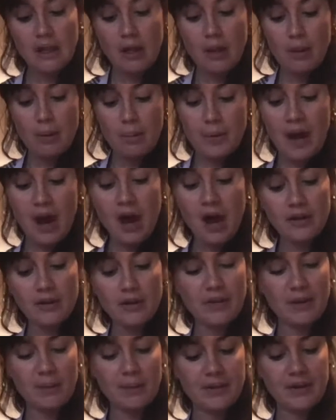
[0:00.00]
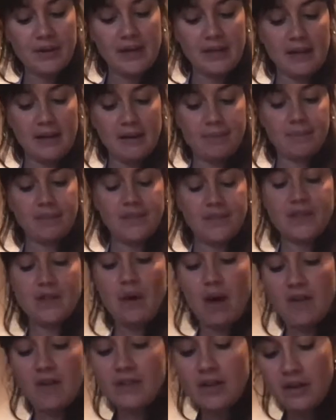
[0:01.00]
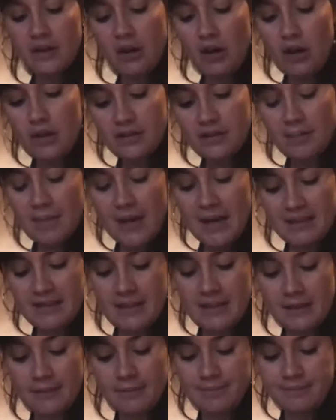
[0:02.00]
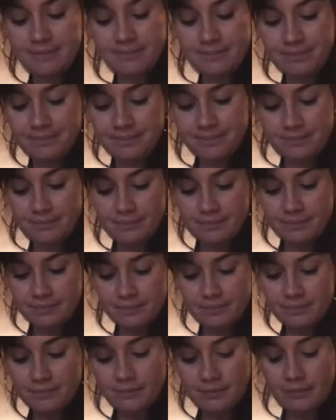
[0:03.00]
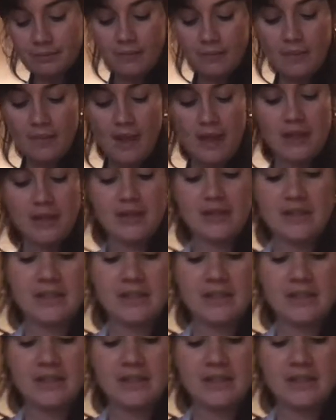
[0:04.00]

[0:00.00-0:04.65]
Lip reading: But I don't think we'll need it. So I've done lots of mixing, and you can